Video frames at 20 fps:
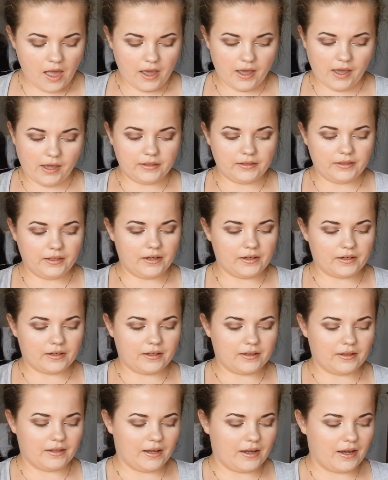and they are
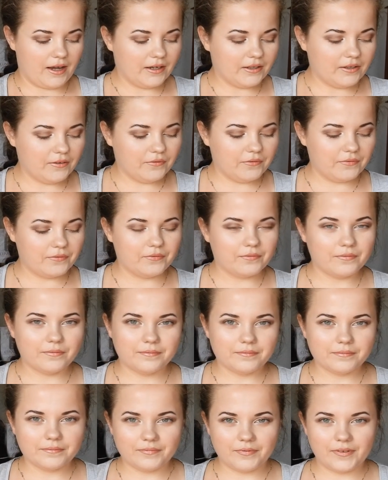kind of
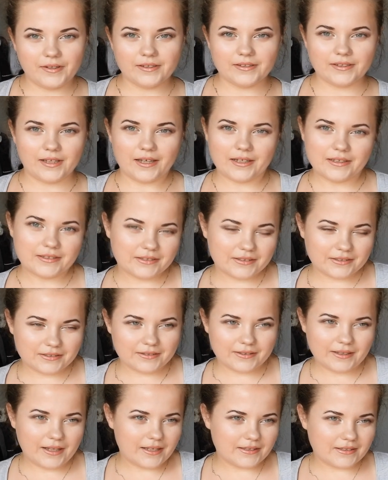feels like
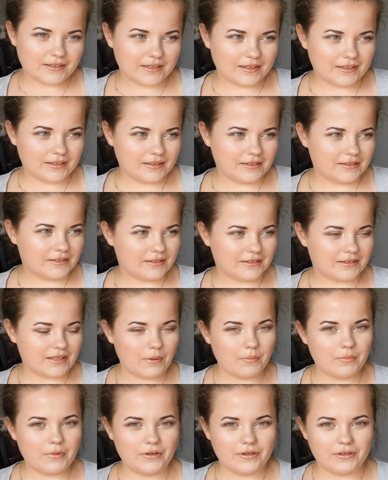classic
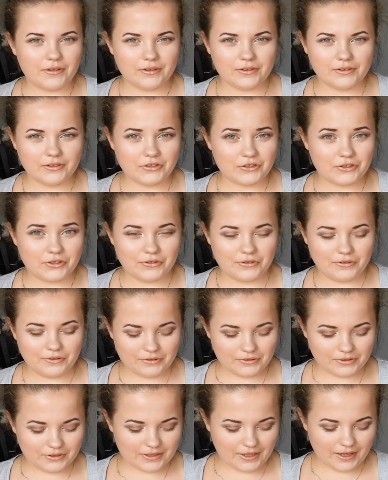summer
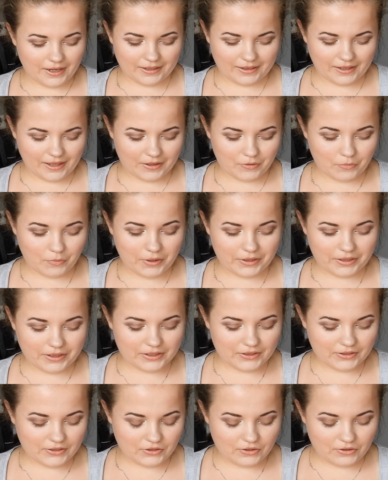shoes and like
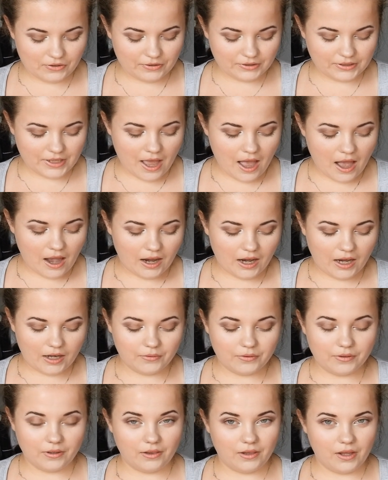wedding shoes.
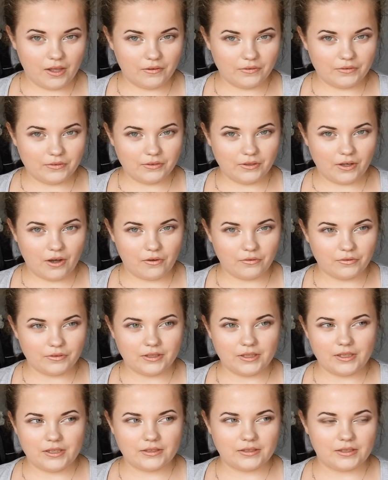I would love to own
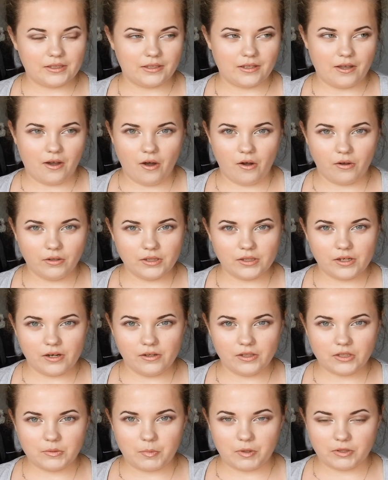these in all the
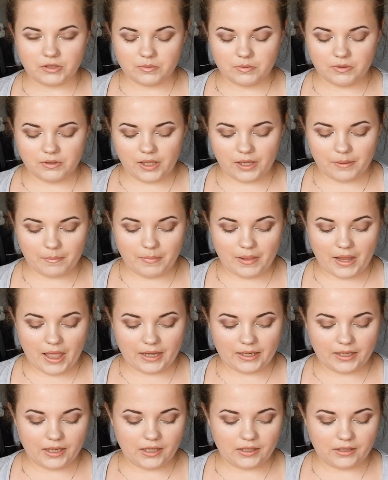colors possible, like
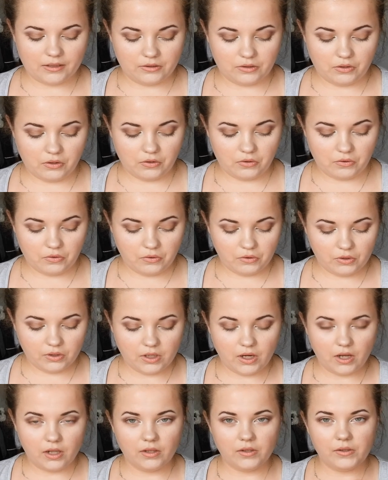black and
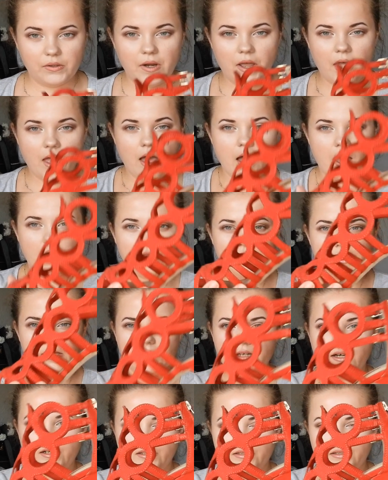nude color.
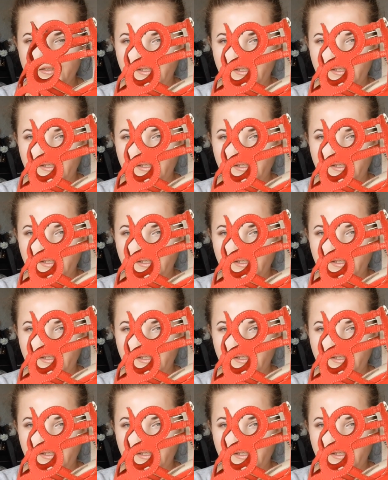These are